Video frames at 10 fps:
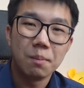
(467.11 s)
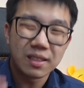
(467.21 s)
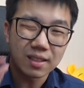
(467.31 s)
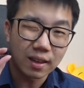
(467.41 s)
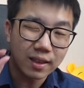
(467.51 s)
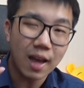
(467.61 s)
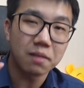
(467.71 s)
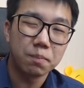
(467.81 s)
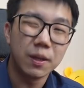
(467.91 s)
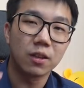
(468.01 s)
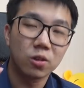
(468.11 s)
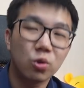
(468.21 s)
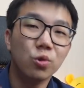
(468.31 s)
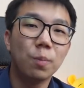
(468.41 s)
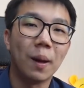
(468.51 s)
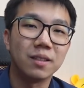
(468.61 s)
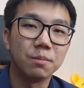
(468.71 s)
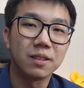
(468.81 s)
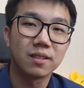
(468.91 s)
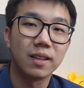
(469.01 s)
is a tad bit too
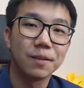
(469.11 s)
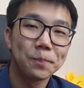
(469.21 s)
pessimistic.